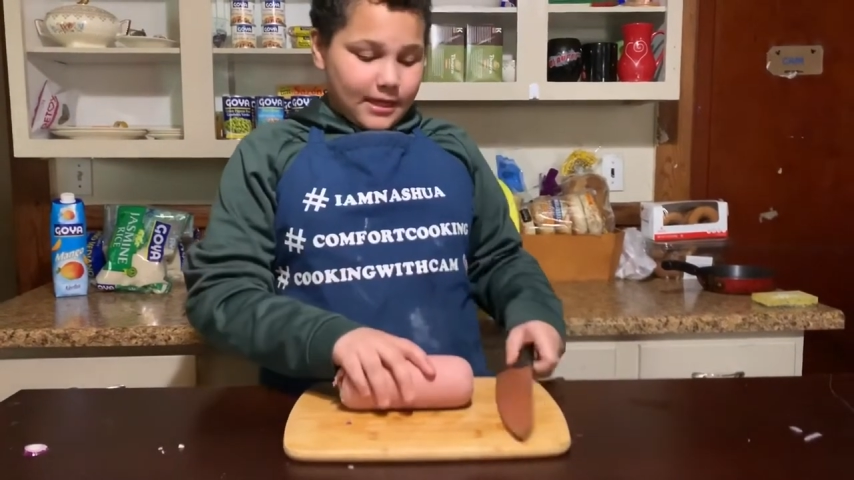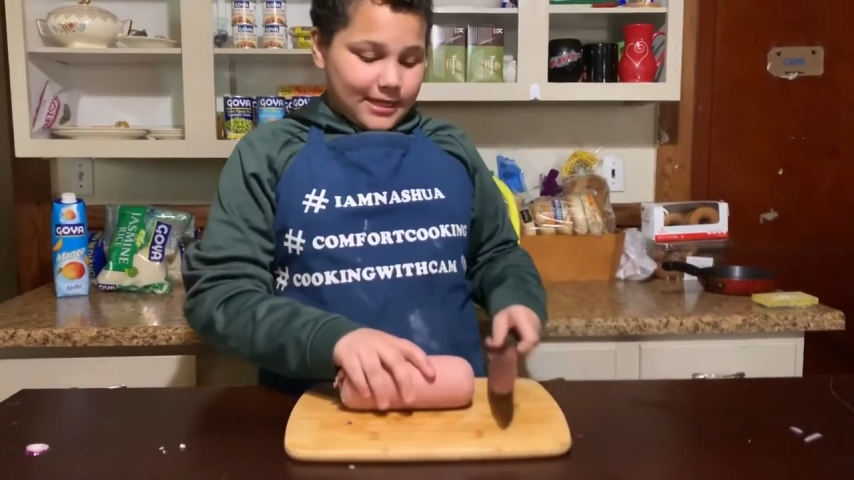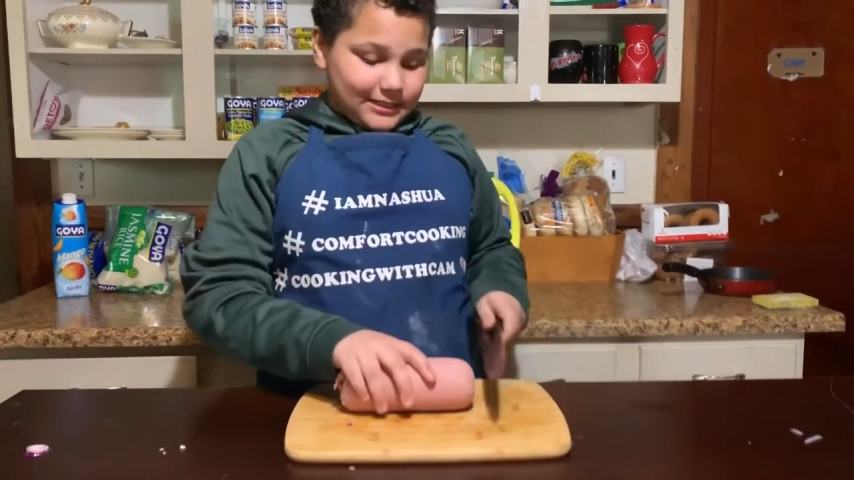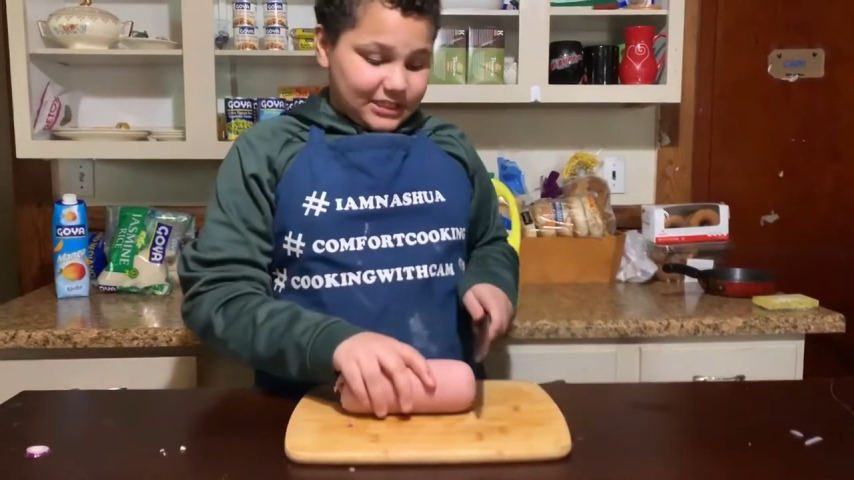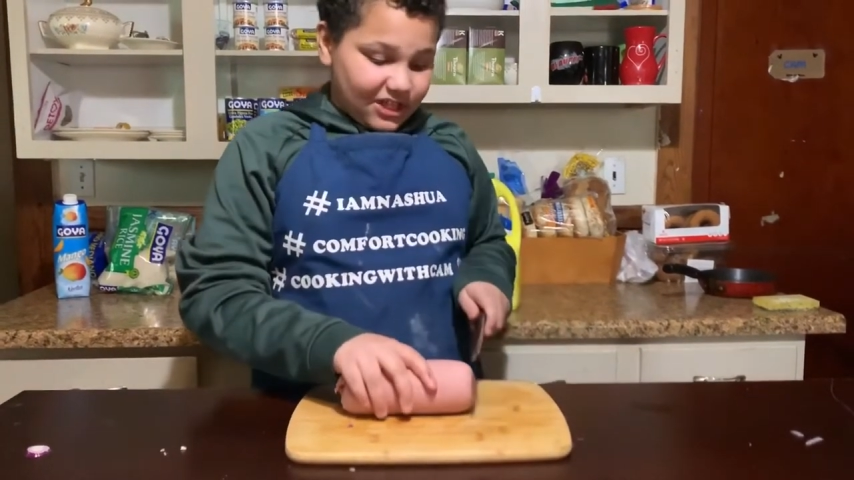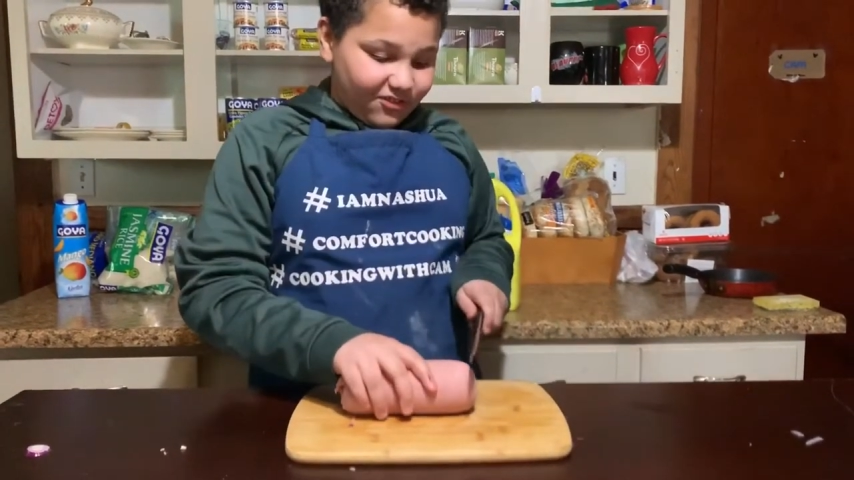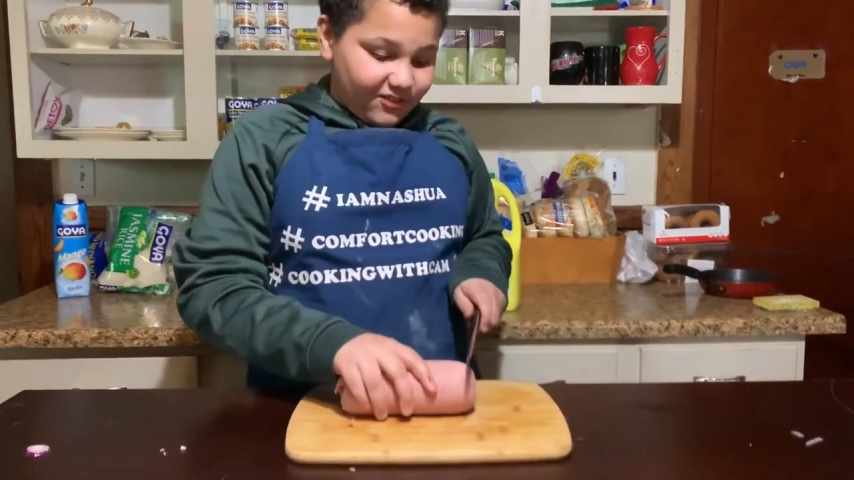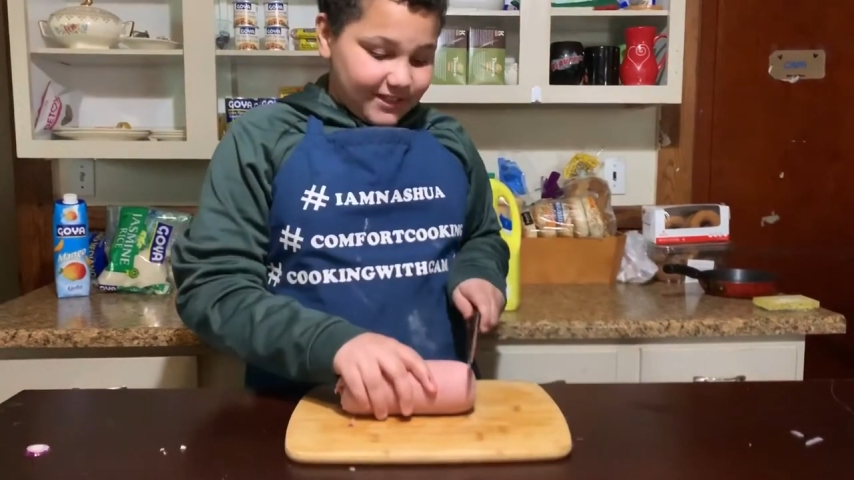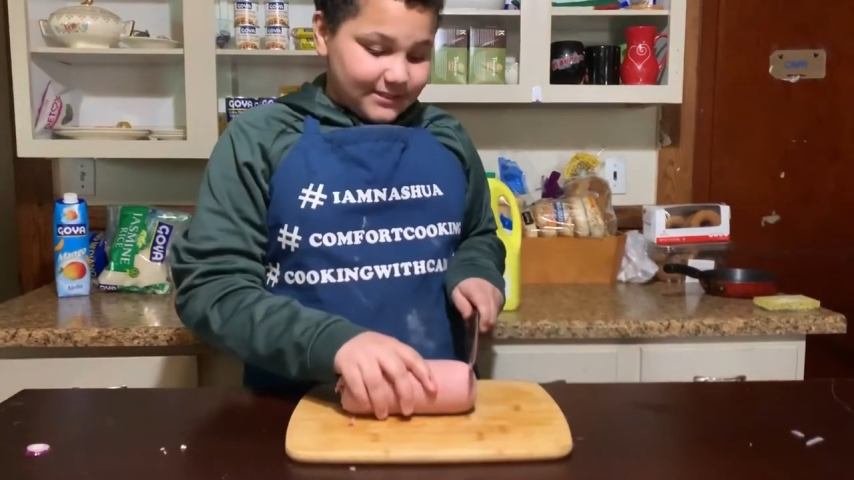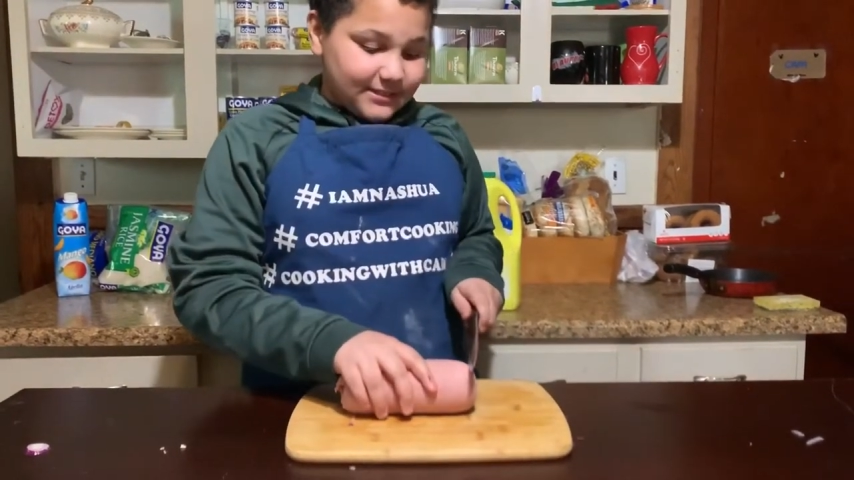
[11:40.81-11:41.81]
into
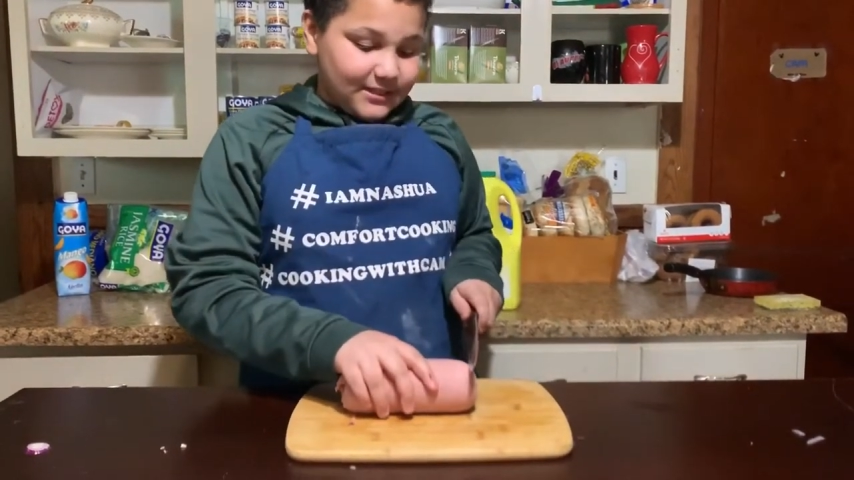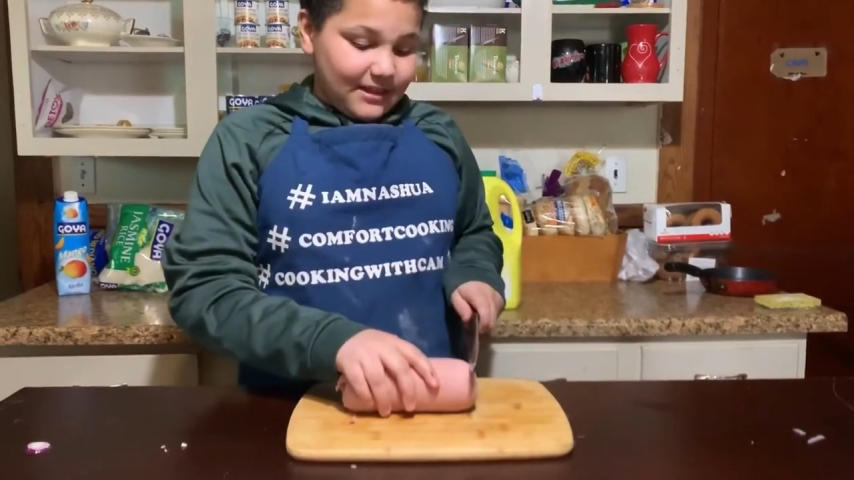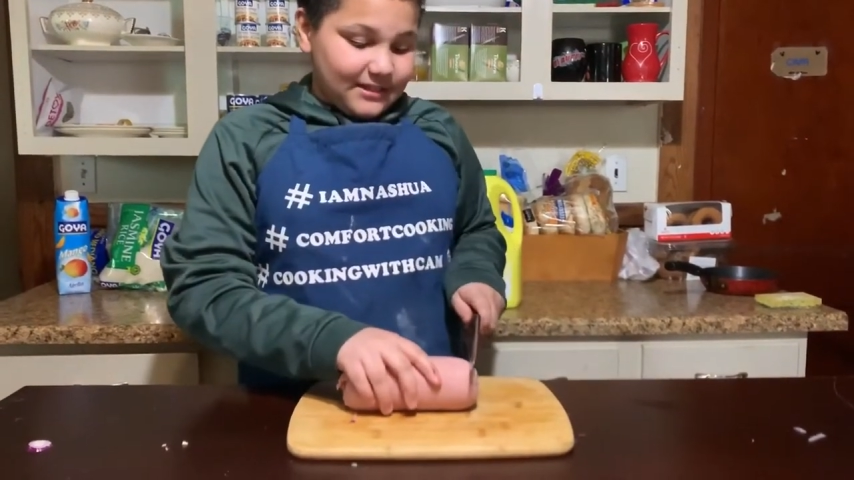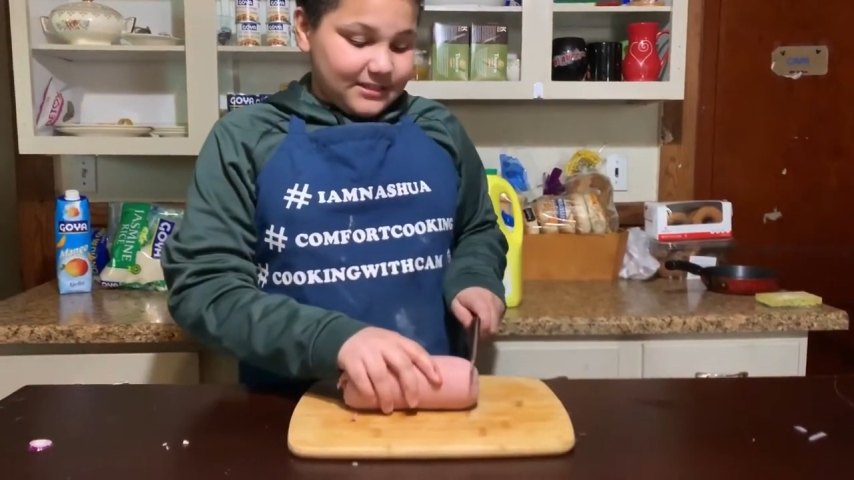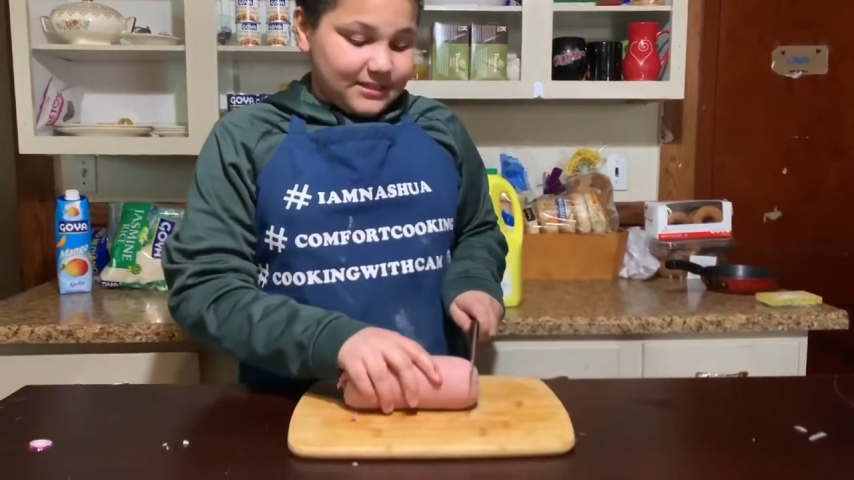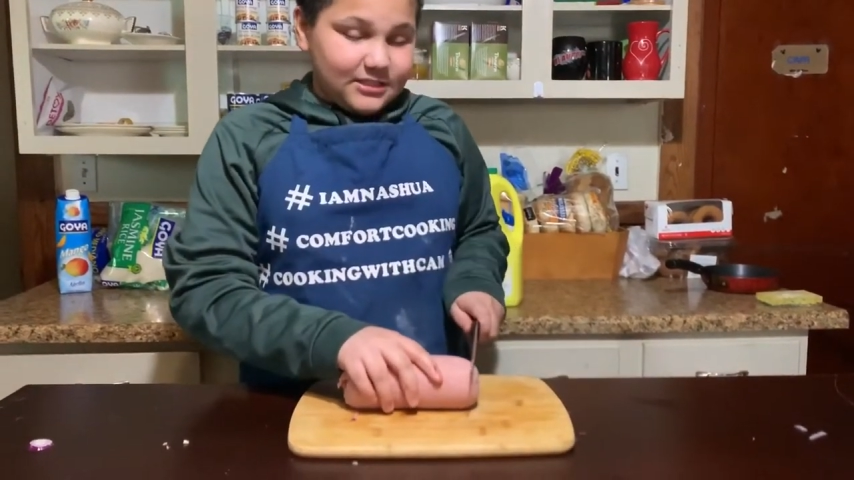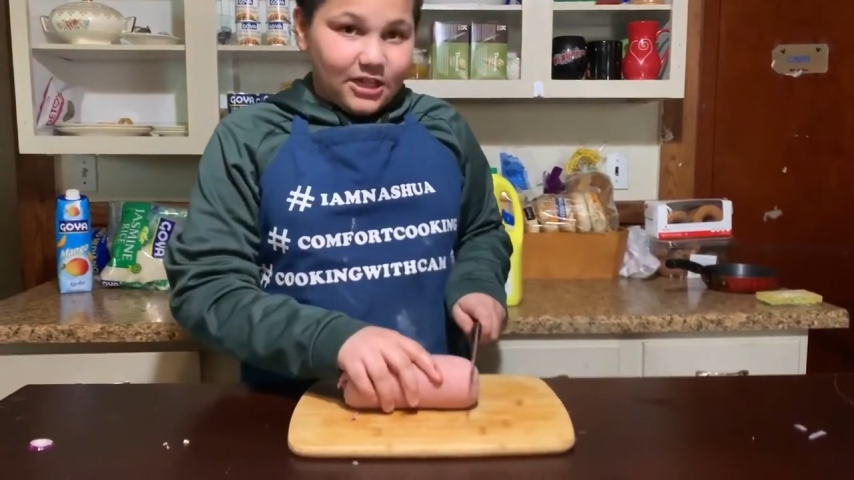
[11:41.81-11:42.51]
thin slices,